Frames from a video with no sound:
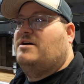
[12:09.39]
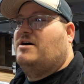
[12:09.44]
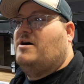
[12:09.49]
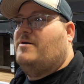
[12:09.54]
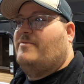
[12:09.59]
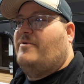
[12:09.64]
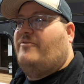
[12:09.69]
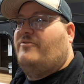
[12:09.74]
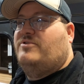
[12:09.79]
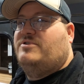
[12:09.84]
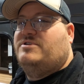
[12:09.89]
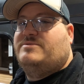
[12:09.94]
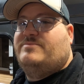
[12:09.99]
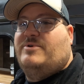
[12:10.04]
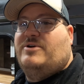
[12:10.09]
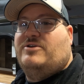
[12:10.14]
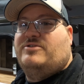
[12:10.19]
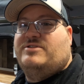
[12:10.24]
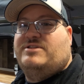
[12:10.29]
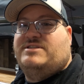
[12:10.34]
Um, I've always
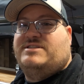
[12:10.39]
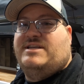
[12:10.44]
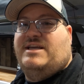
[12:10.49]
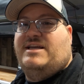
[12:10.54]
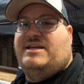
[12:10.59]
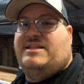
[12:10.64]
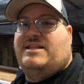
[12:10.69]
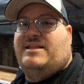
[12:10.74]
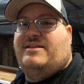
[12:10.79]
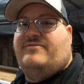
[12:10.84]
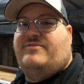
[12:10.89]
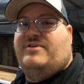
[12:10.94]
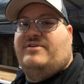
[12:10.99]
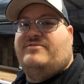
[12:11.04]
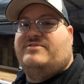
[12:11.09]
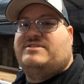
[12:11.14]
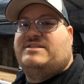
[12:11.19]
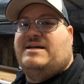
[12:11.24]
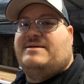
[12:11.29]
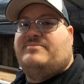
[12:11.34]
heard the saying that if you
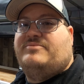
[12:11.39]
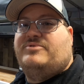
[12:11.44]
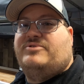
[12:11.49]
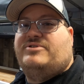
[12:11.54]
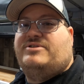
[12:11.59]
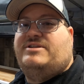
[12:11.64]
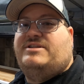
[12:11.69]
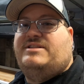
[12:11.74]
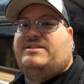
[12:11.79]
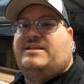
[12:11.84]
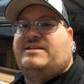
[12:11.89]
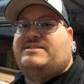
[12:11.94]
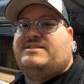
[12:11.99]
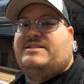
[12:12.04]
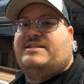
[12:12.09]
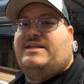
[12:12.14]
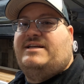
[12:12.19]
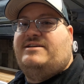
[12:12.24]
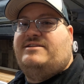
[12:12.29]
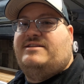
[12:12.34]
ever stop learning, that's
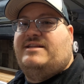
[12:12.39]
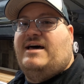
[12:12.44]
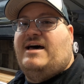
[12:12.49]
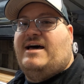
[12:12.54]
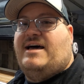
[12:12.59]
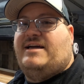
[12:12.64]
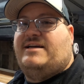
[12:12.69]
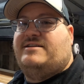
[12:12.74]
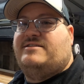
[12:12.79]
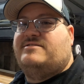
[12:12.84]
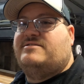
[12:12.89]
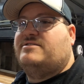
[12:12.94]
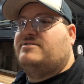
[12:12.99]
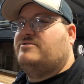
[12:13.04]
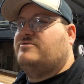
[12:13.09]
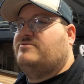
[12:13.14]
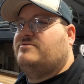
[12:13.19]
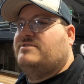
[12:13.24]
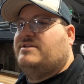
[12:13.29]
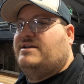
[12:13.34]
the day you die.
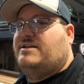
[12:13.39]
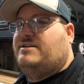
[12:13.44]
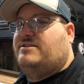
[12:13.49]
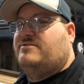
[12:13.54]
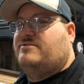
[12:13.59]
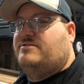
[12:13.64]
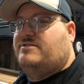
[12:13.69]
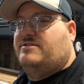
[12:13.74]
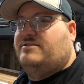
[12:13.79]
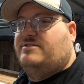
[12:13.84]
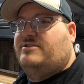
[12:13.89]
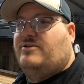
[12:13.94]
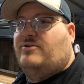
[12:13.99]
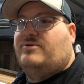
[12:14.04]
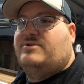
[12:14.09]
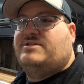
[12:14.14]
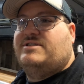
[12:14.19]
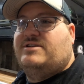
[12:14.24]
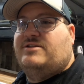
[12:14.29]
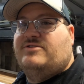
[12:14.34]
So like you're, you're
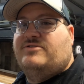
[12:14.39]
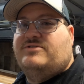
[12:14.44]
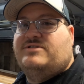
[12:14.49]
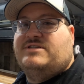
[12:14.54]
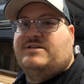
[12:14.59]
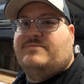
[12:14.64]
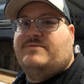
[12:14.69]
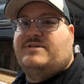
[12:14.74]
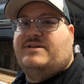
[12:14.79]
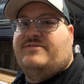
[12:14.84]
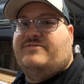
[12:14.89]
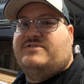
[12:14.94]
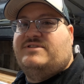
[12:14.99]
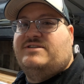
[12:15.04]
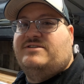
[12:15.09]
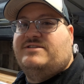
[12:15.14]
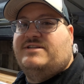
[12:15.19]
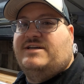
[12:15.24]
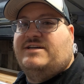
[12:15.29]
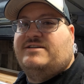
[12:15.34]
always gonna learn something every
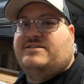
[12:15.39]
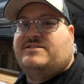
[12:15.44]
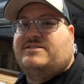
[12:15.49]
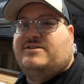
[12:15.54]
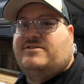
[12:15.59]
single day.